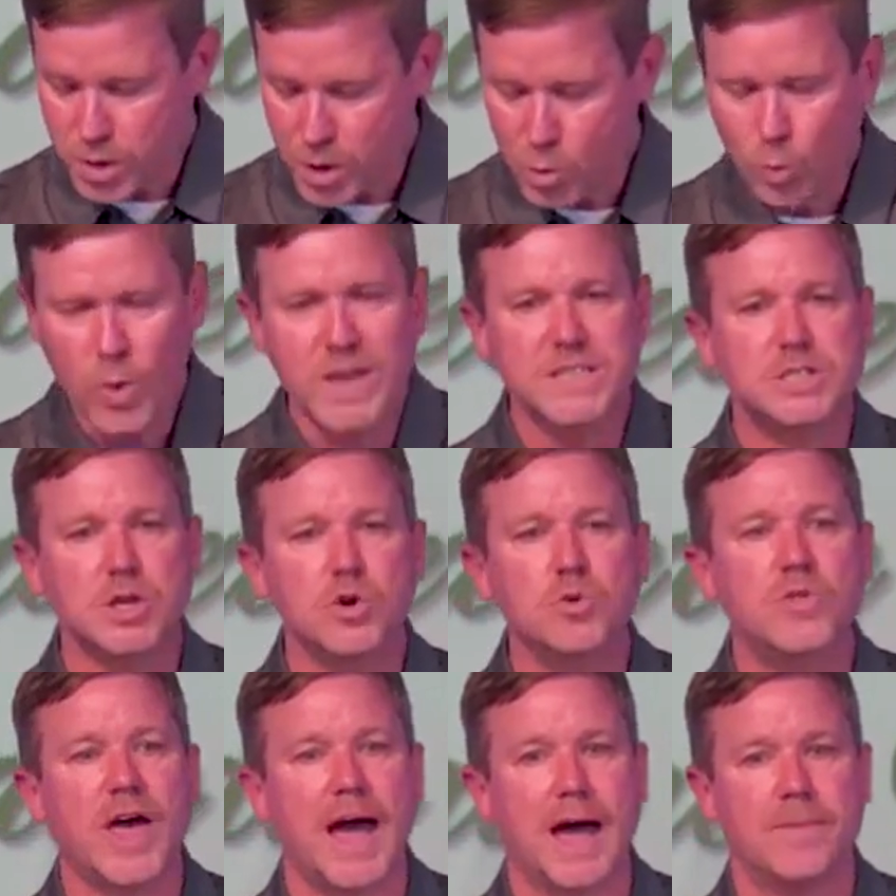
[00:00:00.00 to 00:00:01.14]
we do
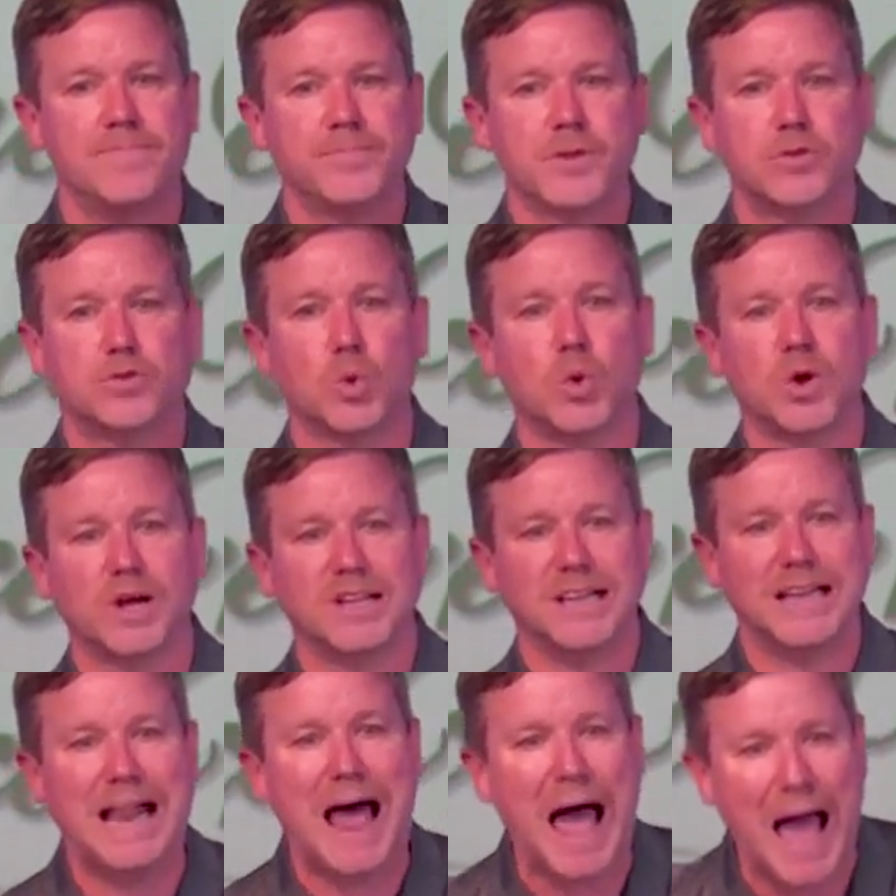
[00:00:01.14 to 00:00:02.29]
that through a
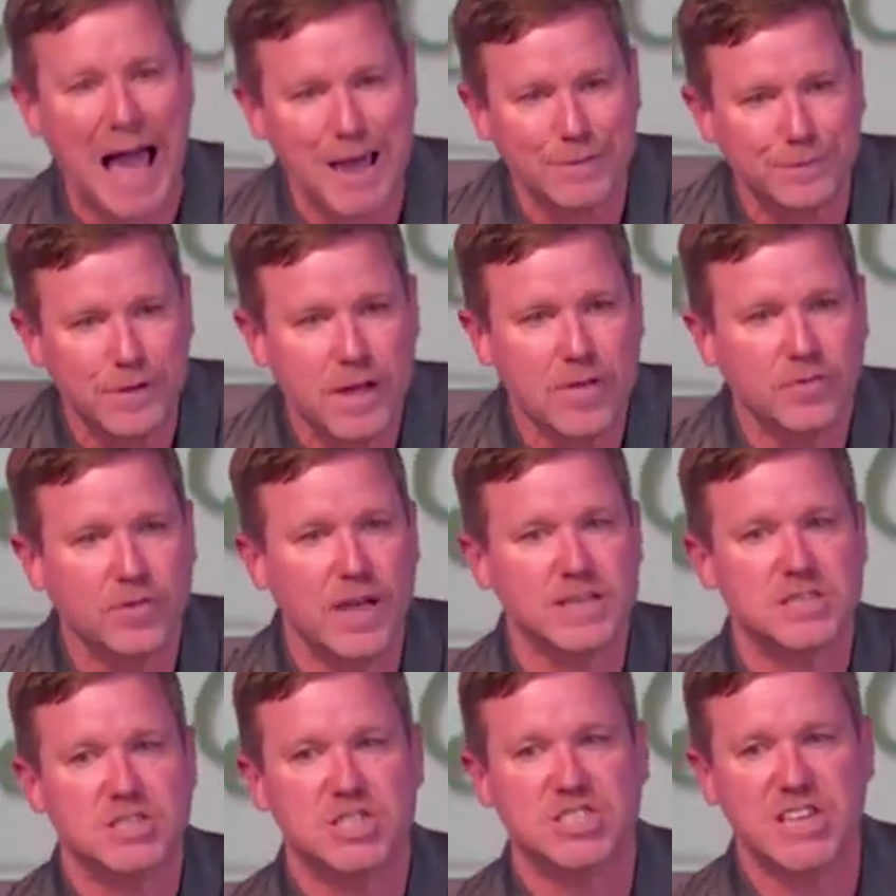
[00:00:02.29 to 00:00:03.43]
life
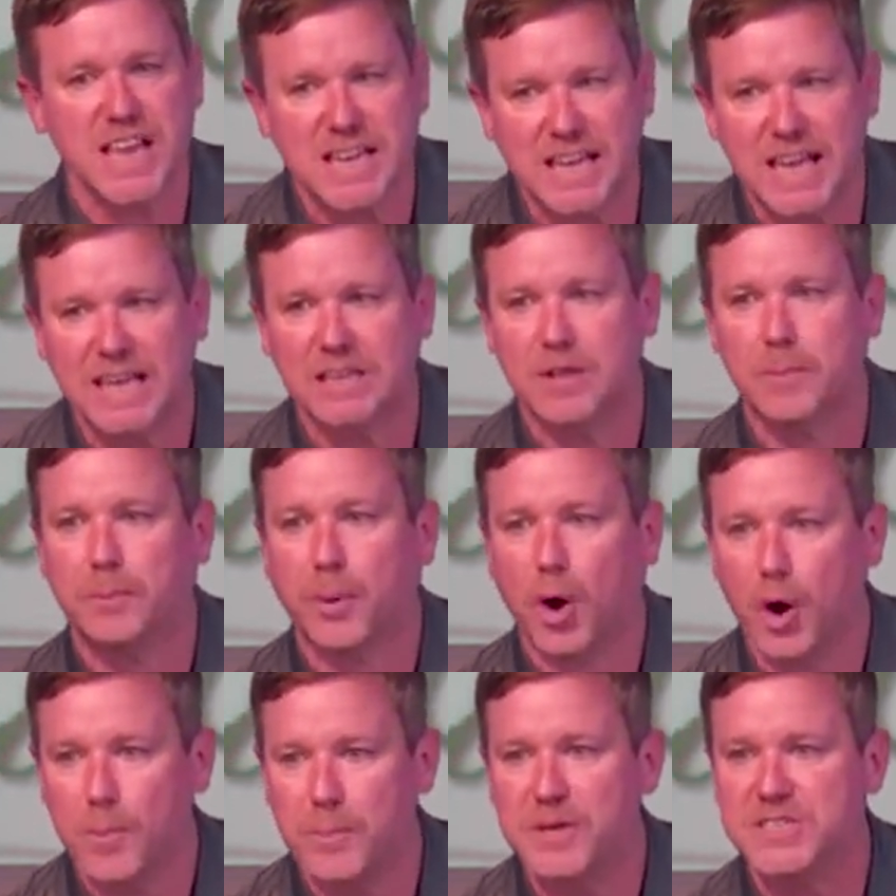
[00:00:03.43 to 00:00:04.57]
that's seeking the
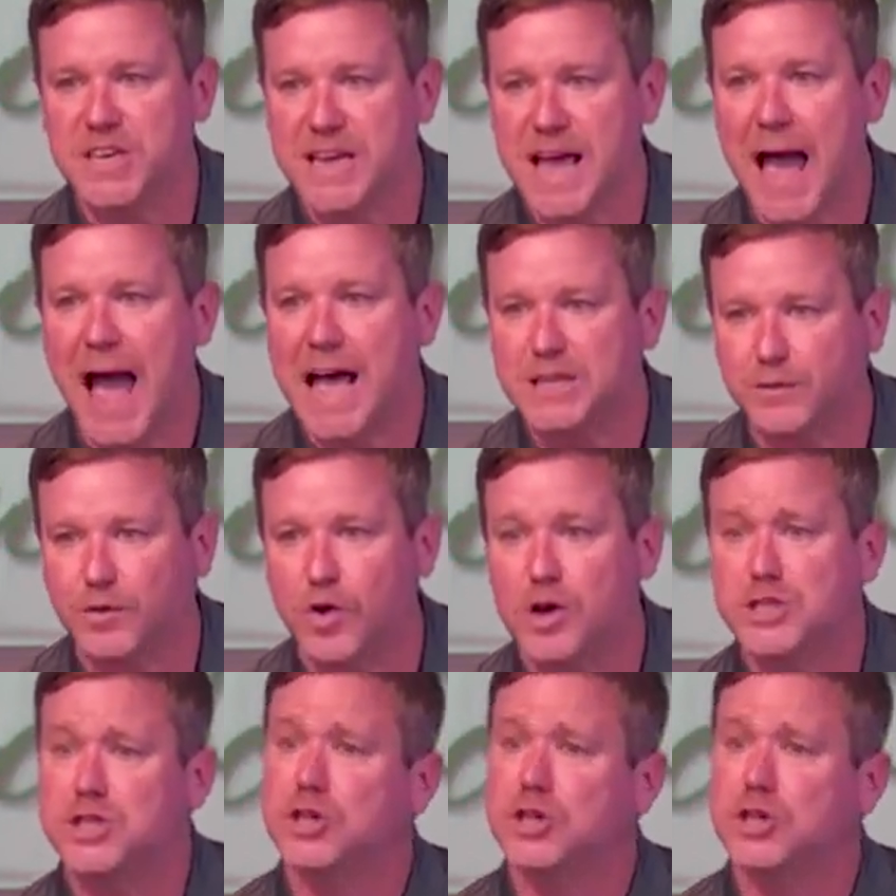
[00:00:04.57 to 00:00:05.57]
purpose He has for us to